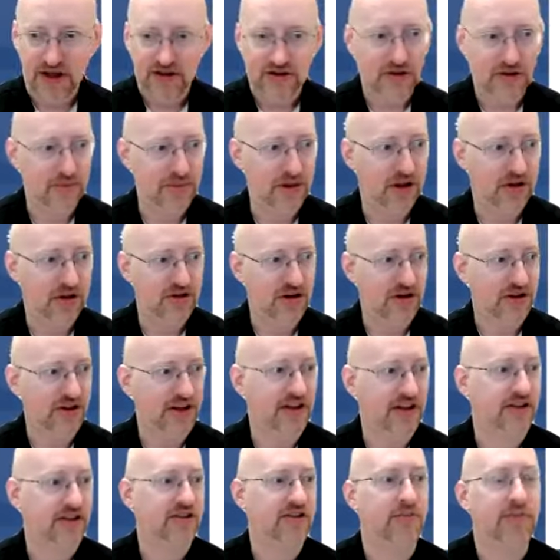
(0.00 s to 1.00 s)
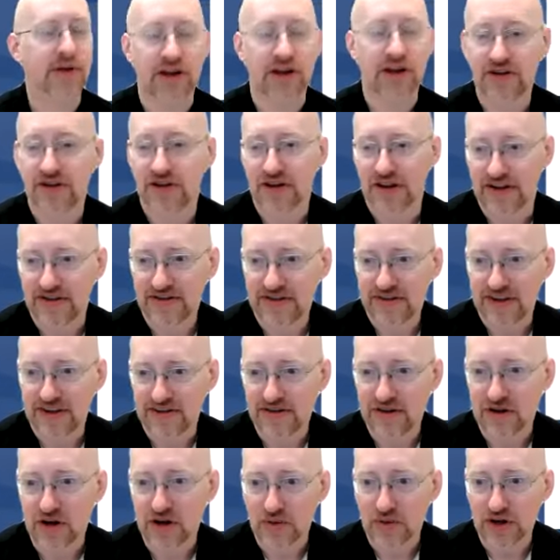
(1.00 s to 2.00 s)
to build your lists
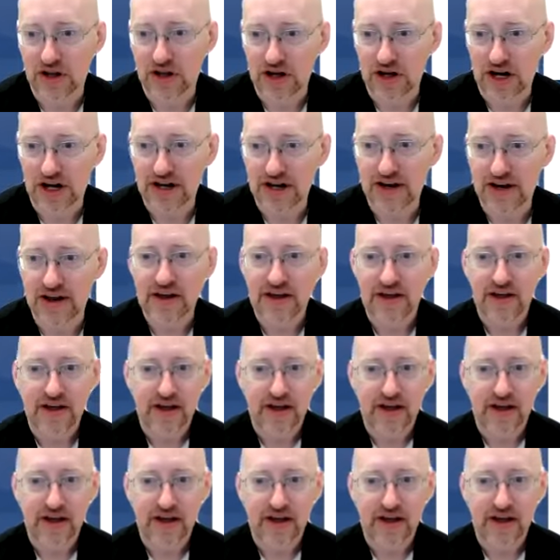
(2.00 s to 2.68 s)
as you go along.